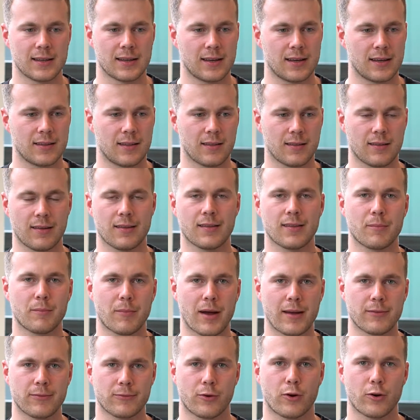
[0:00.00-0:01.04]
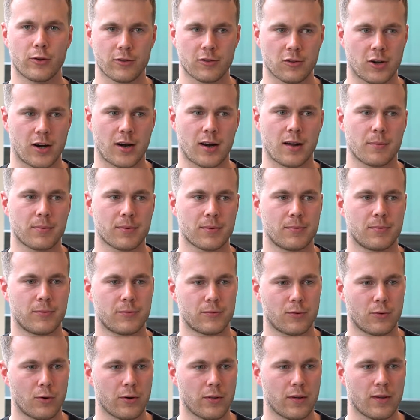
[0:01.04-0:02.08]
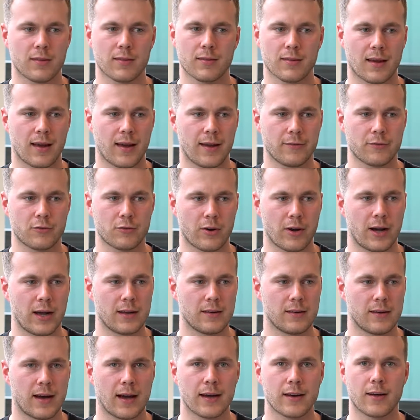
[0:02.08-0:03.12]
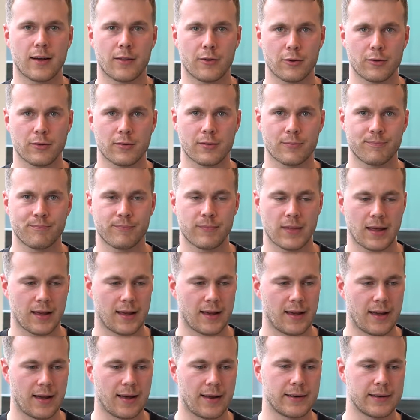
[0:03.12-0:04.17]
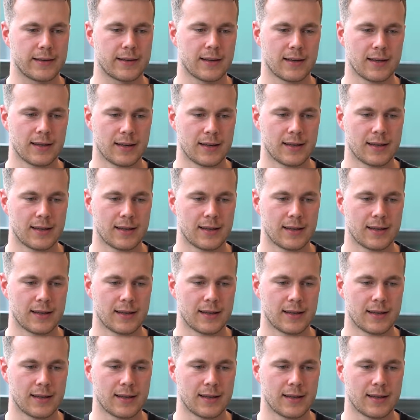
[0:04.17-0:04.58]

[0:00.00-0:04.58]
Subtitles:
This isn't my first startup. Before this, I've tried 9 others, and